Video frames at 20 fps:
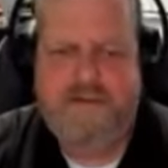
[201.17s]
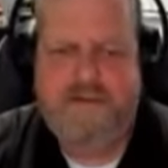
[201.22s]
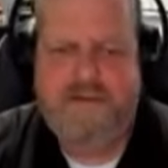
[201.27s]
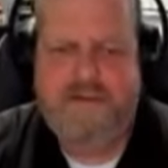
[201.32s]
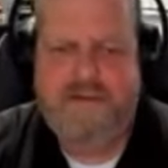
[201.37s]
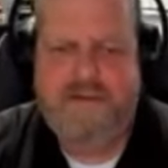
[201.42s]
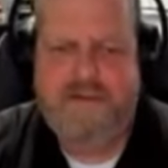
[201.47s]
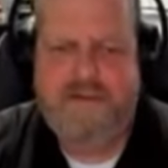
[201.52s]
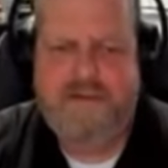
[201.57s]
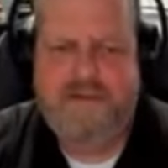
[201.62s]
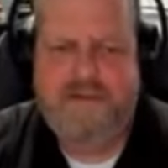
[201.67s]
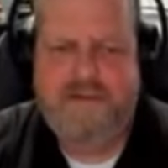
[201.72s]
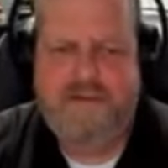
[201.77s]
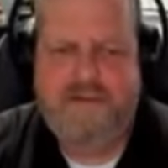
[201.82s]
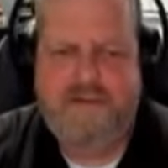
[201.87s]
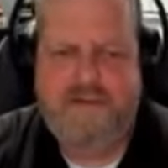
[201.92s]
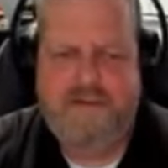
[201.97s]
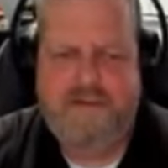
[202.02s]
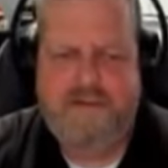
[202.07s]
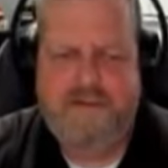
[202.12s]

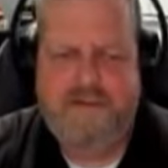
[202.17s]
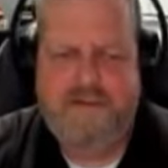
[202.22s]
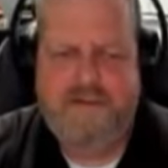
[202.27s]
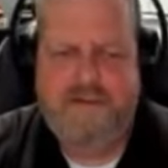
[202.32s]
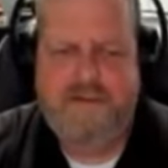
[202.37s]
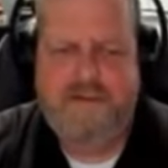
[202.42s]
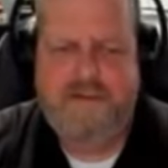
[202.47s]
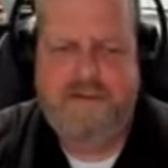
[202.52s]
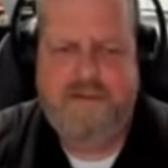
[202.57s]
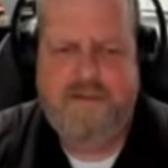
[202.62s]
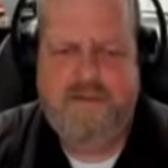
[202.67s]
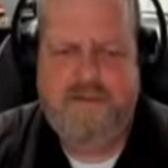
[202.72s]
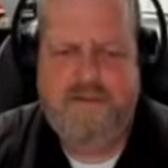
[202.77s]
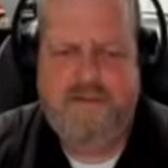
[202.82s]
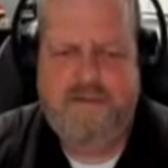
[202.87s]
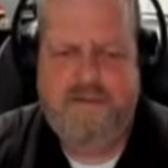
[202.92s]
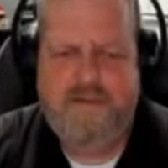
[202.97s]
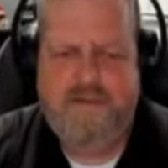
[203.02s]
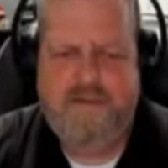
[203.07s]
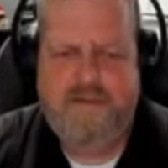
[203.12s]

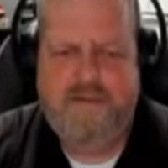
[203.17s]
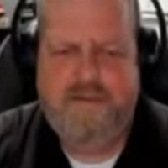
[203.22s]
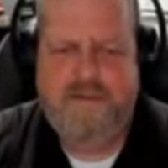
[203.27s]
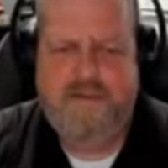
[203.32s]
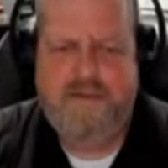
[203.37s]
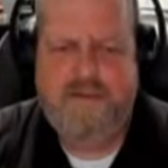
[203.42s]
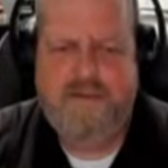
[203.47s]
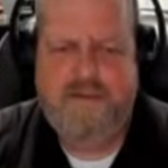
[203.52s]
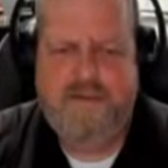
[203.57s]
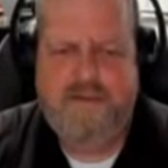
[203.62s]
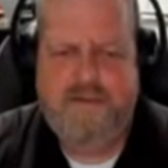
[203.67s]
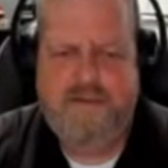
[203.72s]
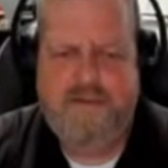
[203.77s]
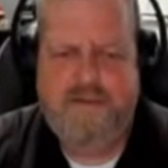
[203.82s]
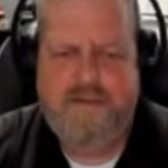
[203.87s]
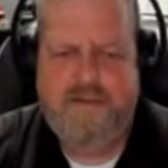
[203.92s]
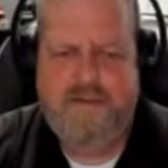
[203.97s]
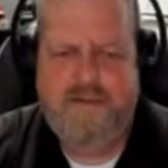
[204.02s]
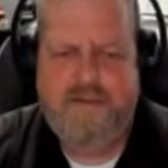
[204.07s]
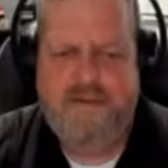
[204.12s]

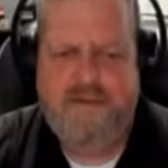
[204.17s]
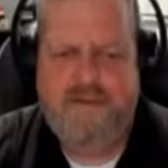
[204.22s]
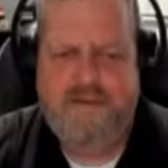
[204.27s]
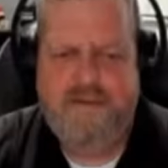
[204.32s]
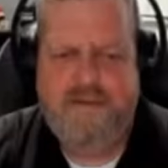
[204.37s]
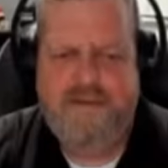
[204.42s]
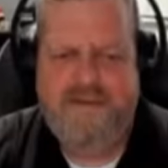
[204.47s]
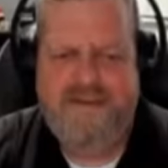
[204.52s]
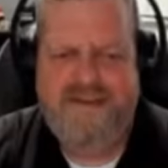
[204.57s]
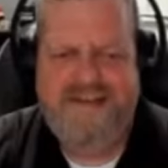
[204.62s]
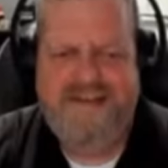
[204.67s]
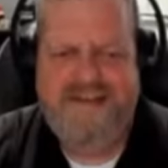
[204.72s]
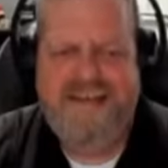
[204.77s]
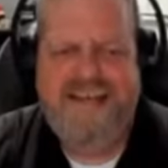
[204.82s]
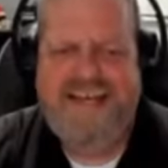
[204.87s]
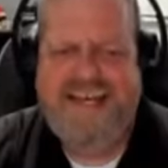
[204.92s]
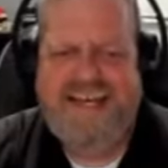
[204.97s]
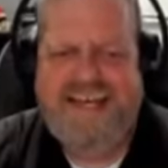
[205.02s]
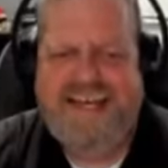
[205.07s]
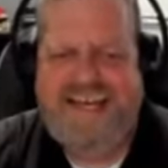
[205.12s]

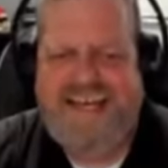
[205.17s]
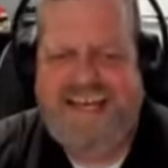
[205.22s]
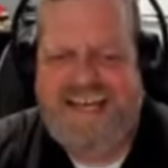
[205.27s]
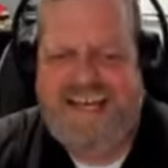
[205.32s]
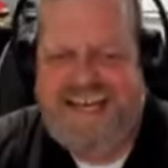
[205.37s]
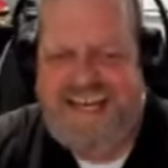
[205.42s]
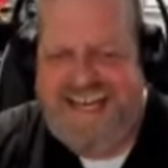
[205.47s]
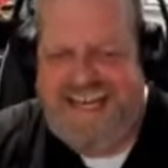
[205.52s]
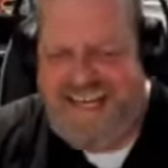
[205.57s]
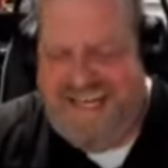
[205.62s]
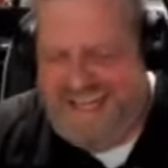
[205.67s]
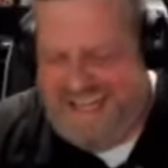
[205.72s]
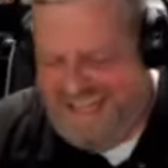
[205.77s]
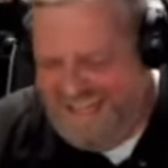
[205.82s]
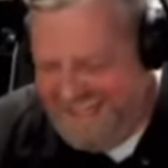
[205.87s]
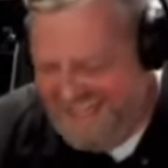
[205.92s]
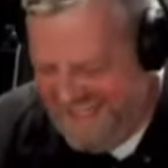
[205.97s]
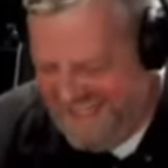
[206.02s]
No words are spoken by the person on screen.